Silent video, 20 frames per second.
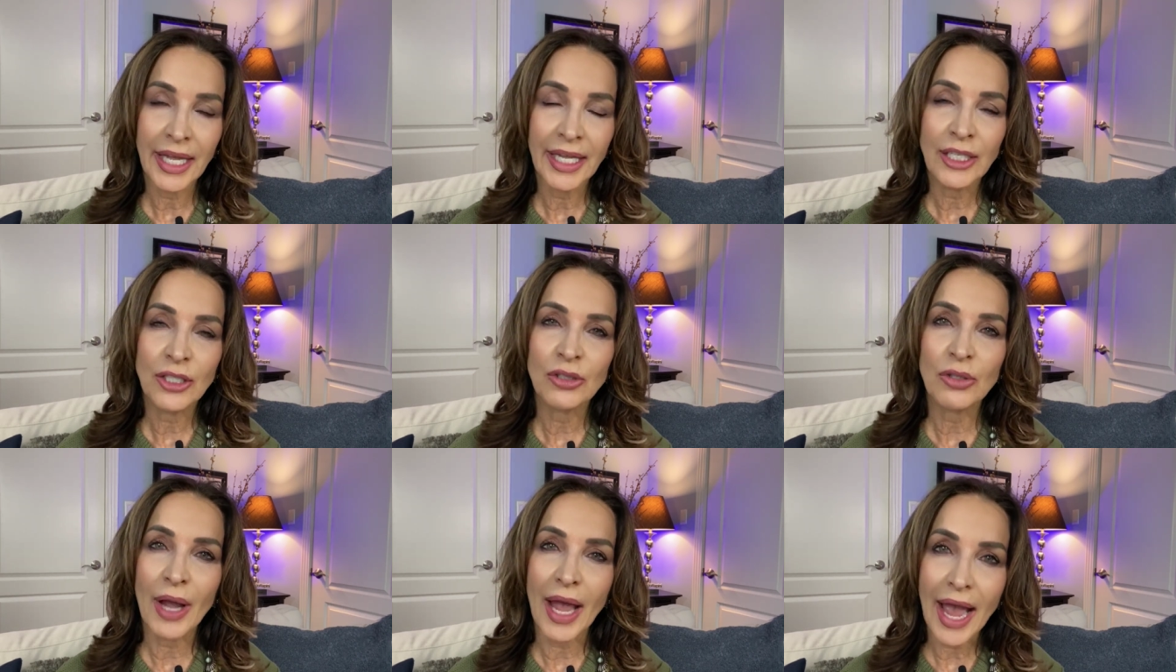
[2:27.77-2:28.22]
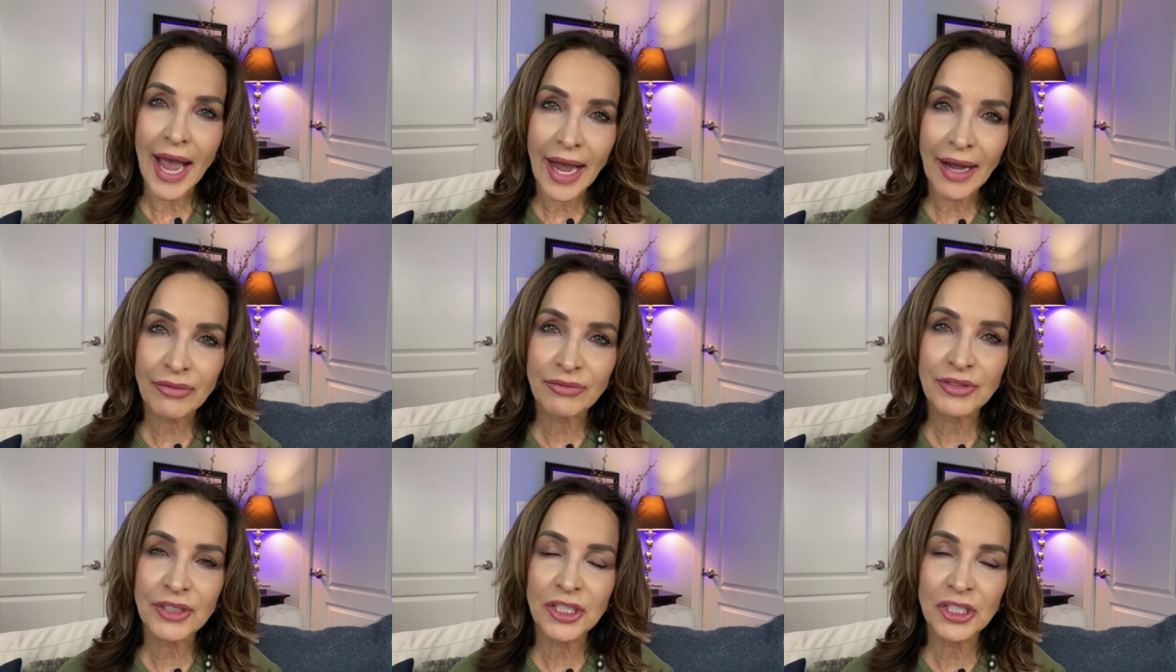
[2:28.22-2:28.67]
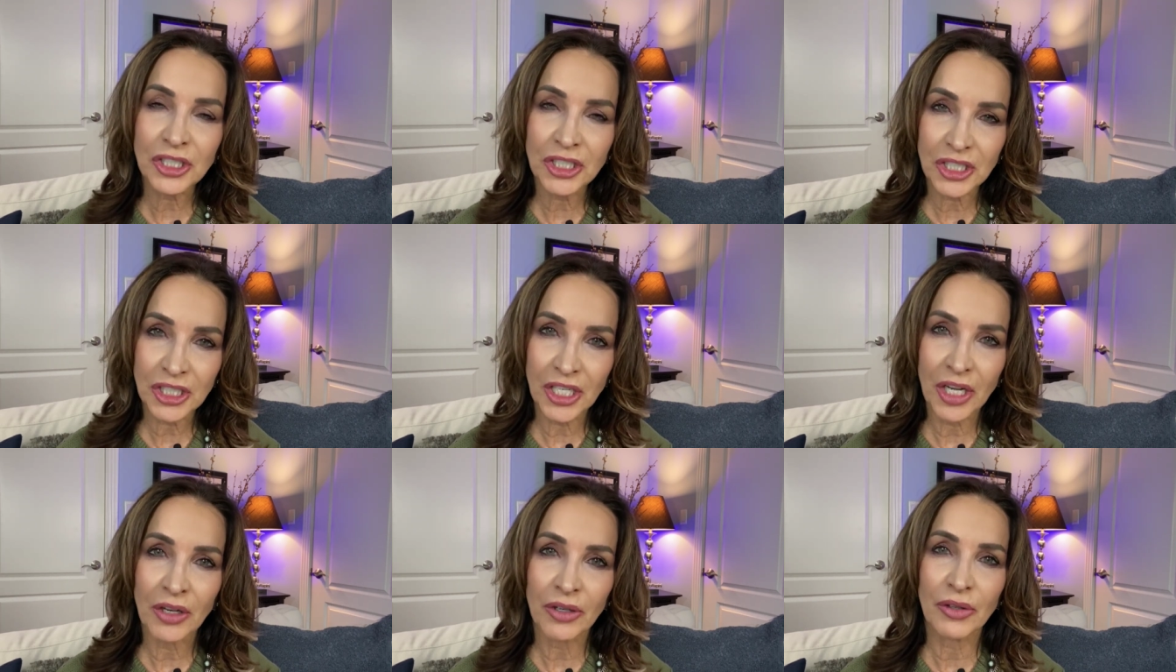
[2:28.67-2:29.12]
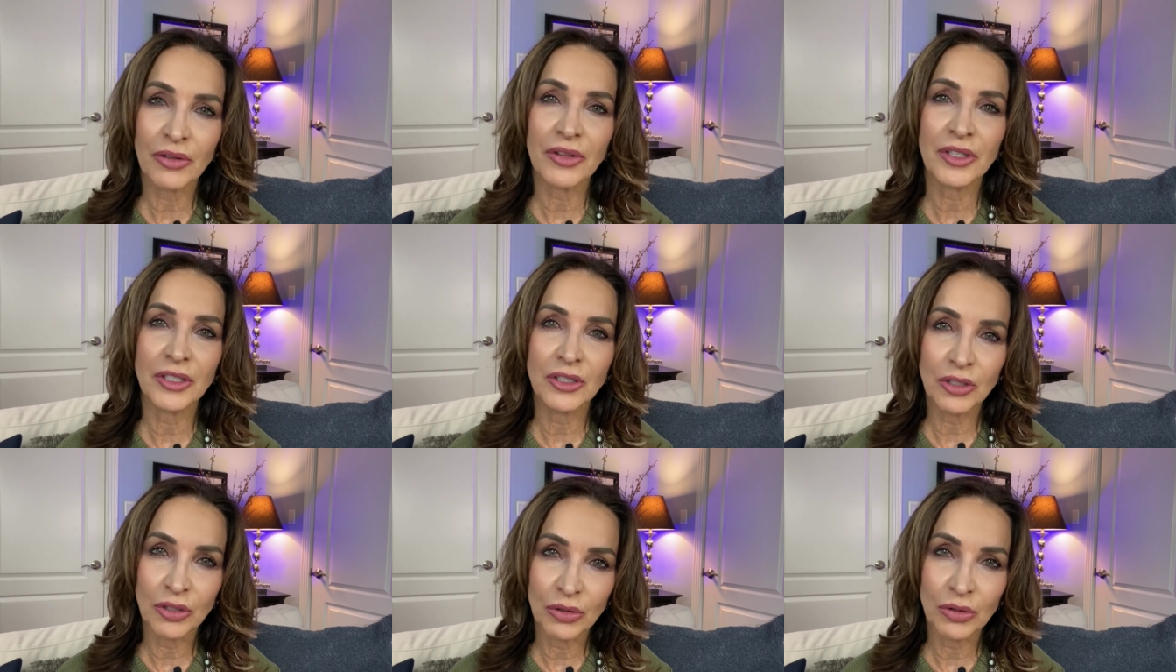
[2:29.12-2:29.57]
you have to share
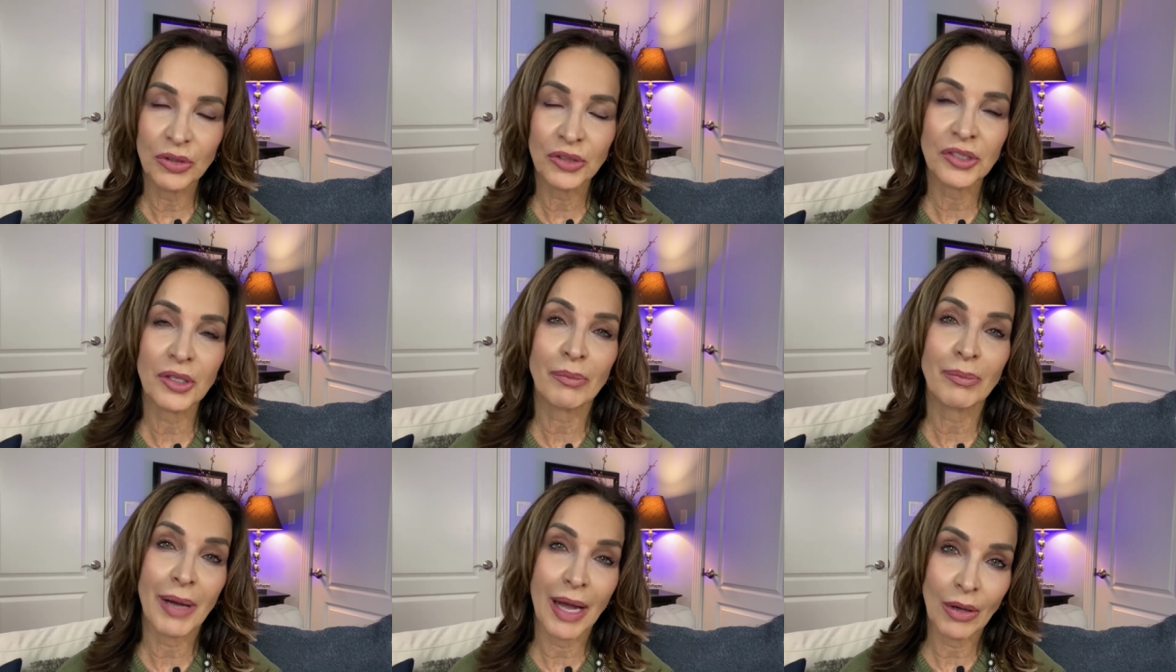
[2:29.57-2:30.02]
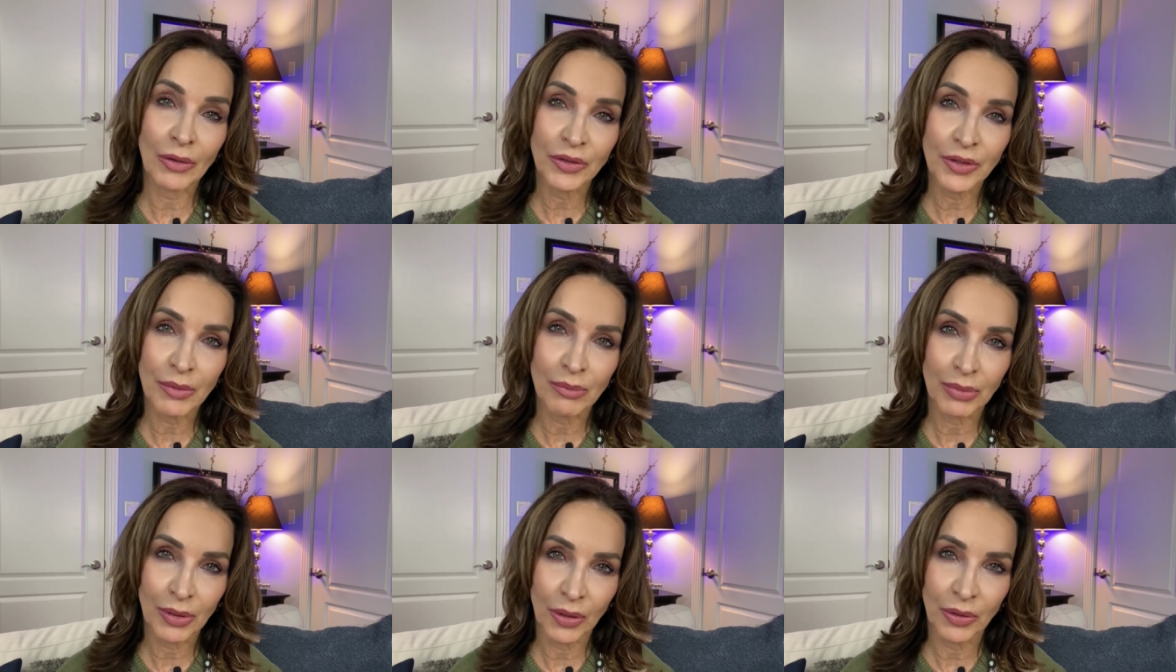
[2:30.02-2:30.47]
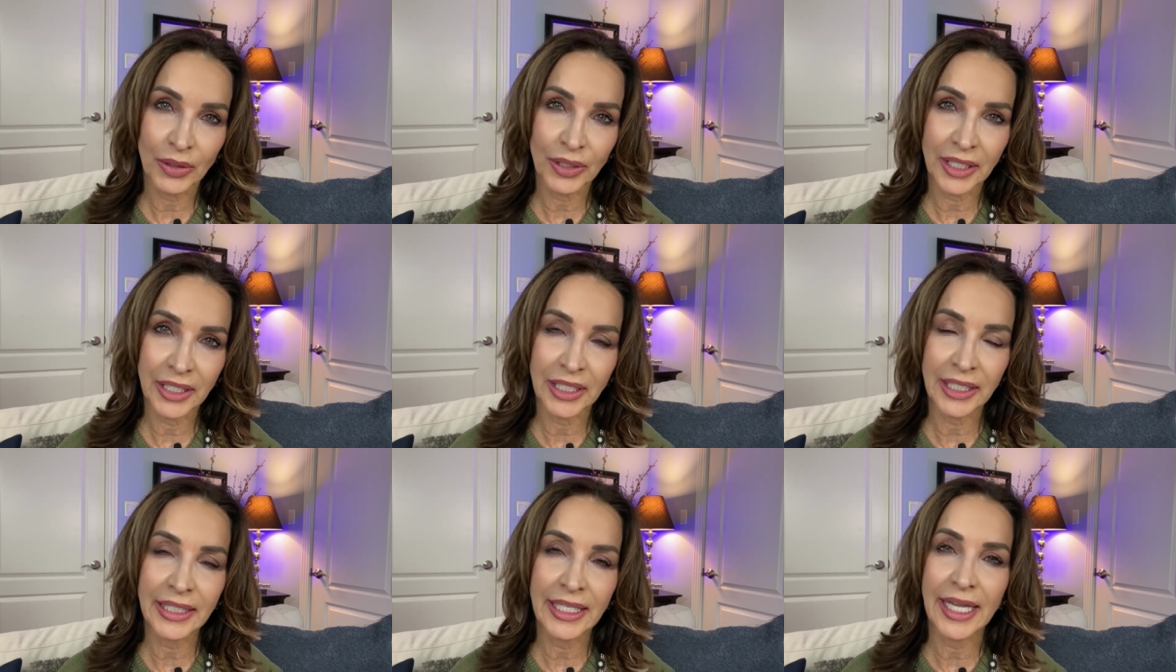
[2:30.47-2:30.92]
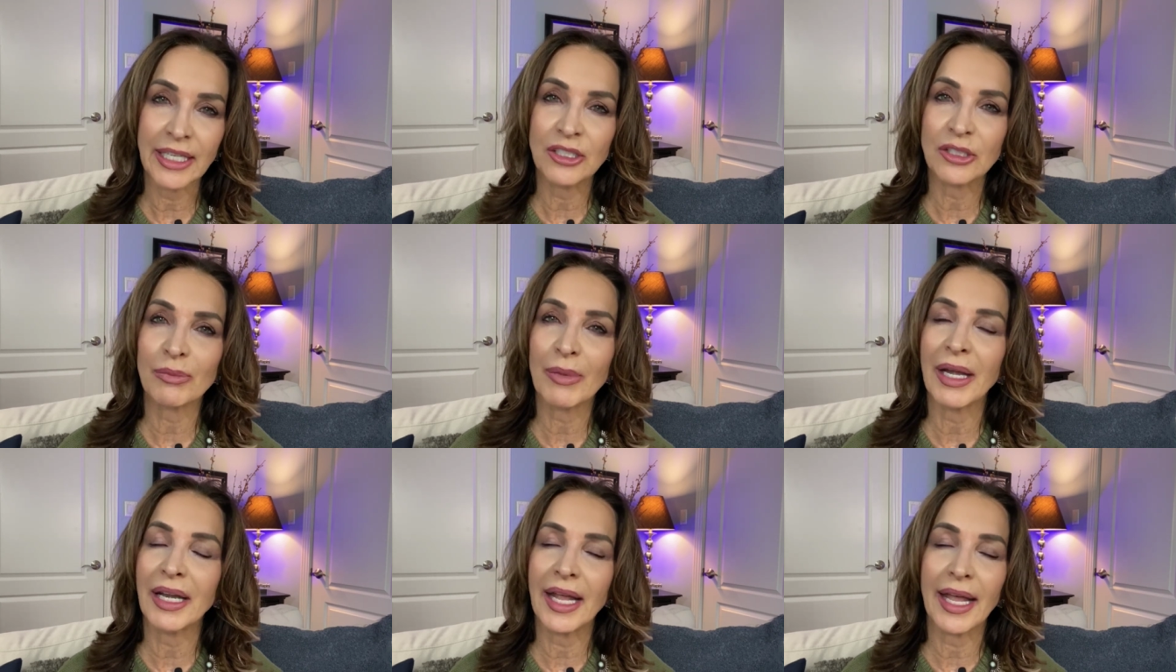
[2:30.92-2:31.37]
the news about the broken
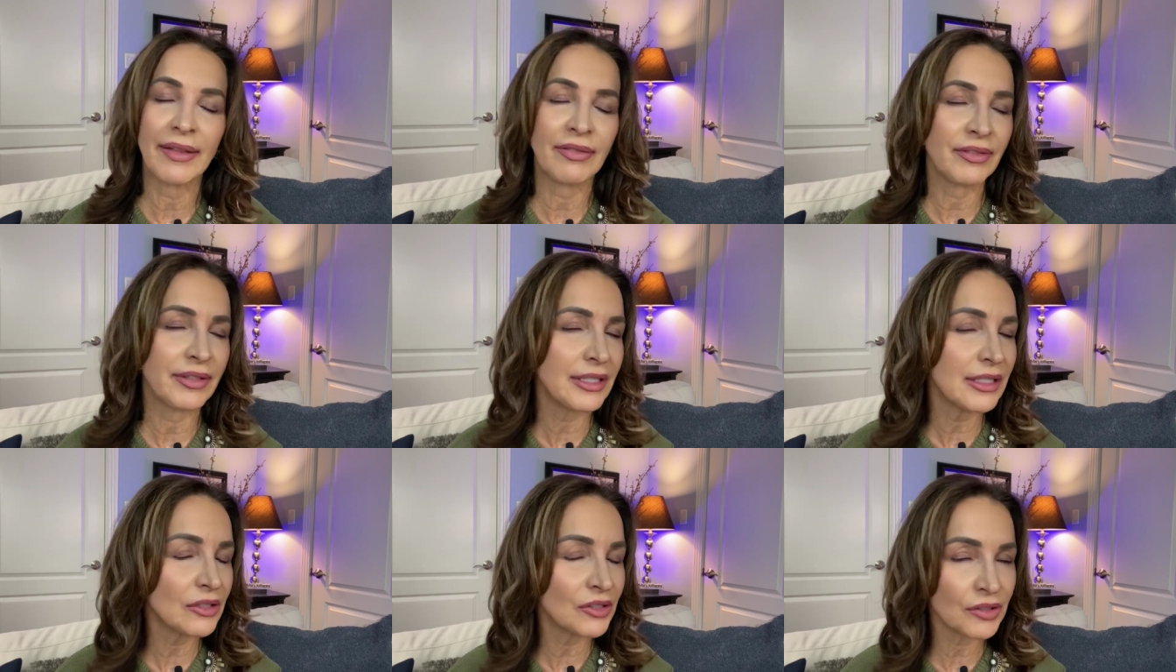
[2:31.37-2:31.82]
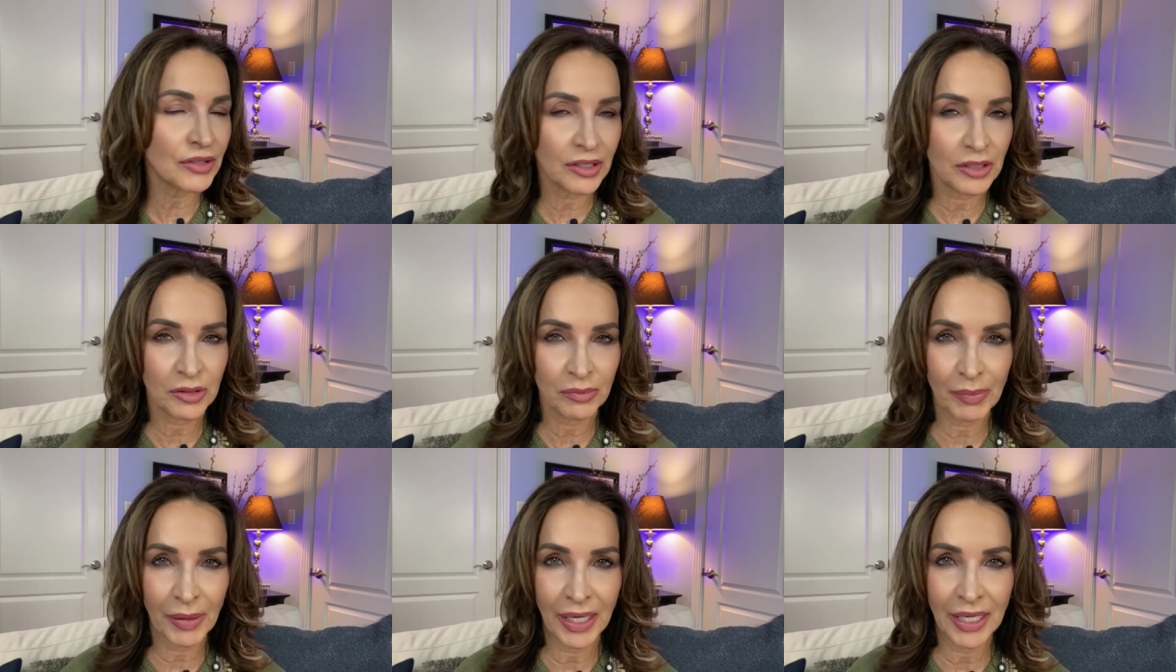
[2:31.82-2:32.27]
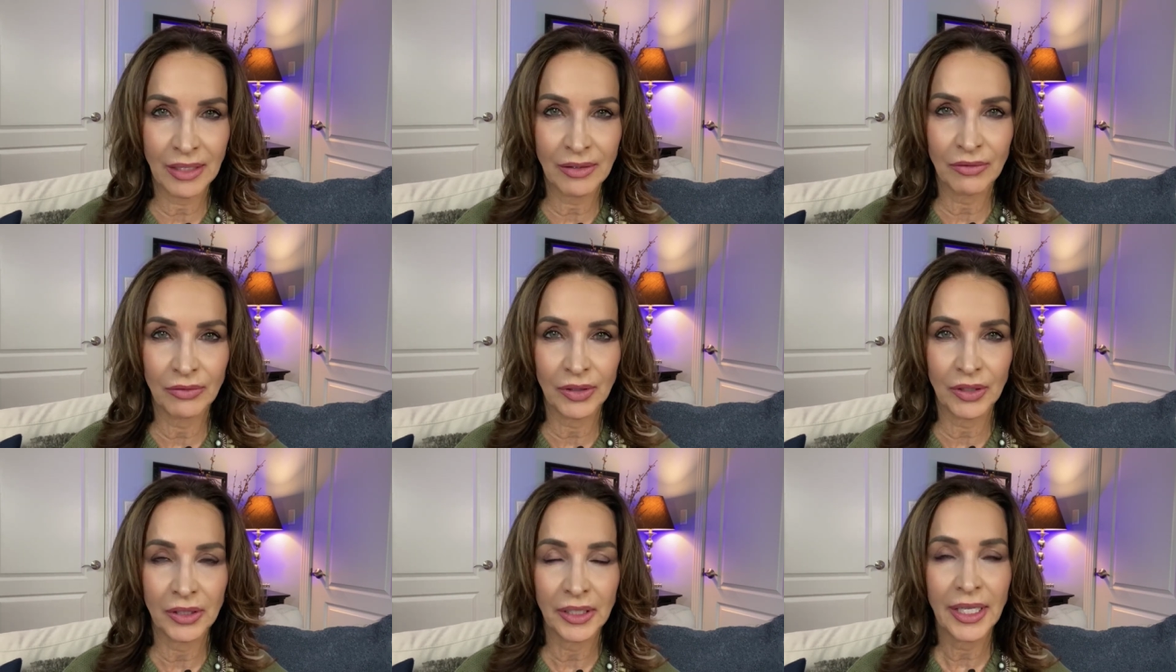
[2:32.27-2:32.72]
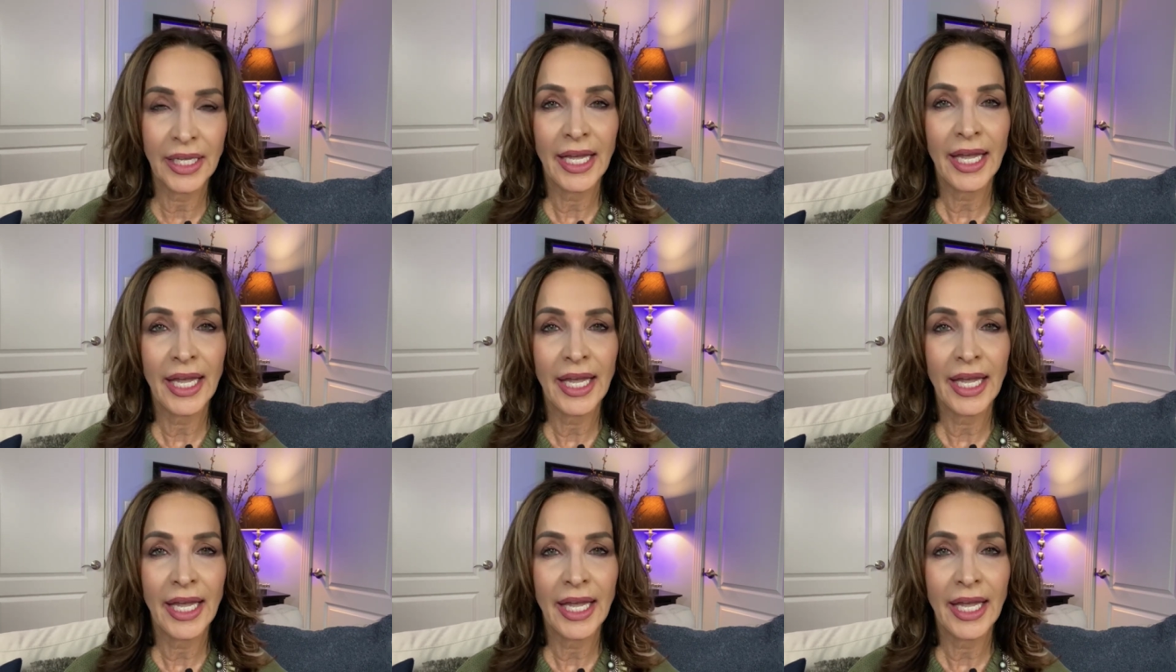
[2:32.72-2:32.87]
engagement, and this is painful.